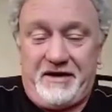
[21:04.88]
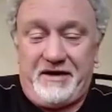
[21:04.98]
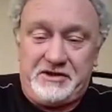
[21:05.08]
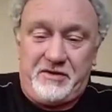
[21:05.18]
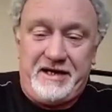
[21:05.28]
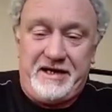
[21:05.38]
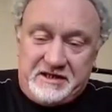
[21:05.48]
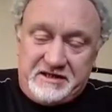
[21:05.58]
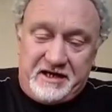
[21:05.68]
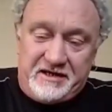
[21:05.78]
do I need to
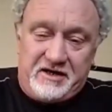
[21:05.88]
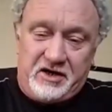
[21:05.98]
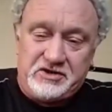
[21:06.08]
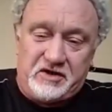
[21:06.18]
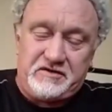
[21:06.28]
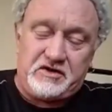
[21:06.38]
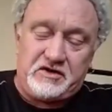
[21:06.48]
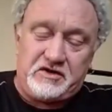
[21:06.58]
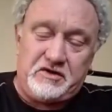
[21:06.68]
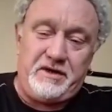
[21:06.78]
take a course off
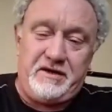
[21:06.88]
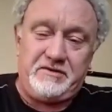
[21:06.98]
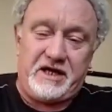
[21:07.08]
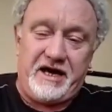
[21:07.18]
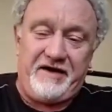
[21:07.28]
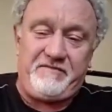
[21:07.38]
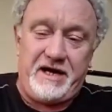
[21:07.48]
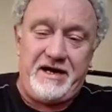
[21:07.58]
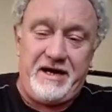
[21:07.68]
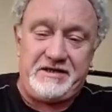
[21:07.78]
somebody who's half
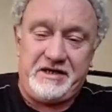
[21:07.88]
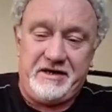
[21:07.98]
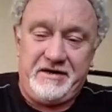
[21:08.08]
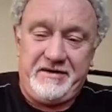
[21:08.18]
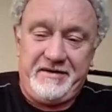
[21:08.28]
my age?